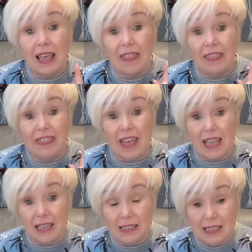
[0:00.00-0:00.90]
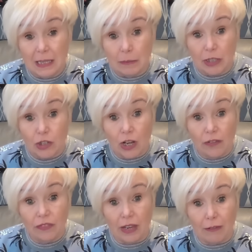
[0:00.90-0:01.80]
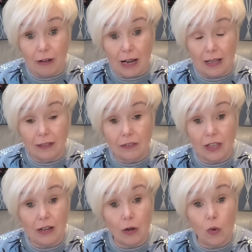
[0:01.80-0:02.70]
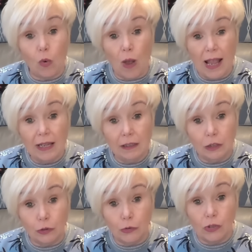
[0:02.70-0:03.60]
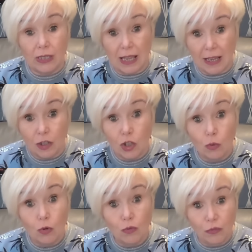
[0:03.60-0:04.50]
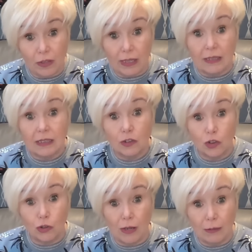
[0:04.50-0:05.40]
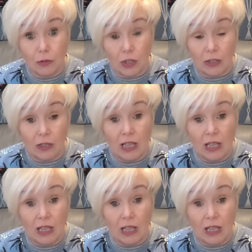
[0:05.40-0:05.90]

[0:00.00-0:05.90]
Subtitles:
There's the image of the Arenite. They're quite a loose, casual fit trouser.